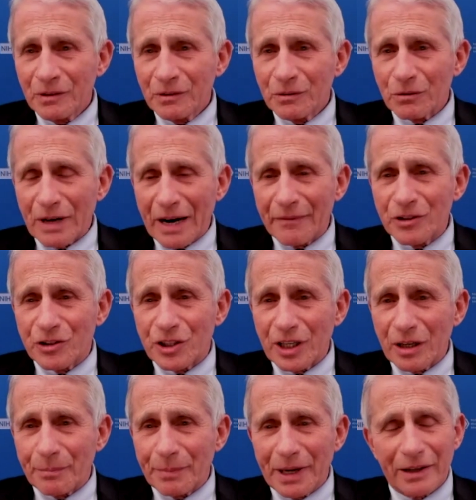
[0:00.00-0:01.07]
We're
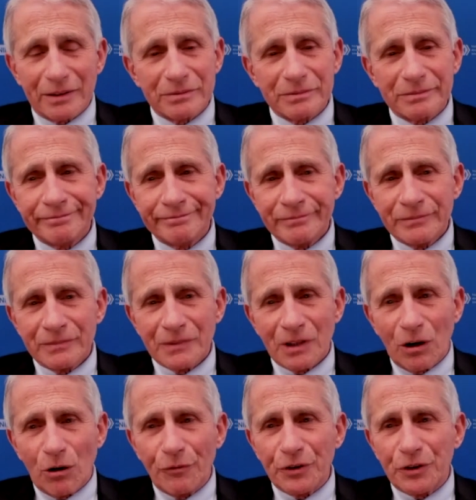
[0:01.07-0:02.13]
averaging about
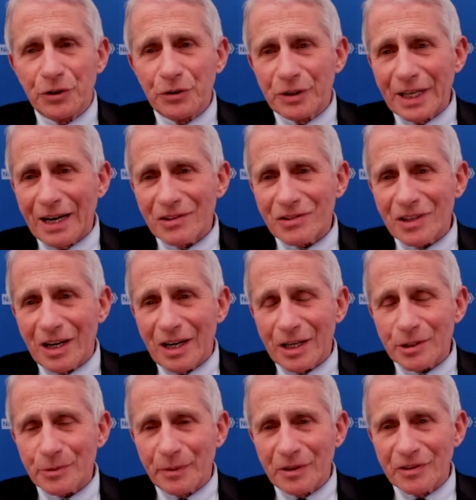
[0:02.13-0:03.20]
over 2,000
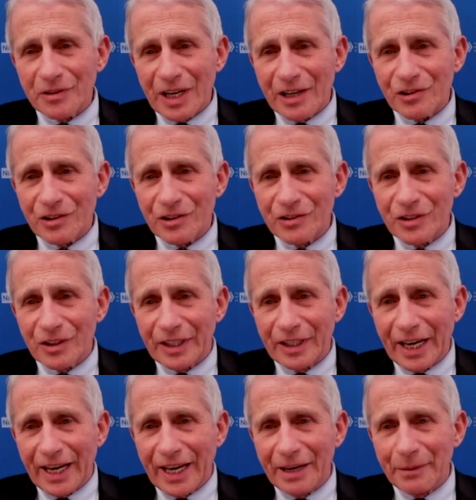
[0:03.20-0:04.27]
hospitalizations a day,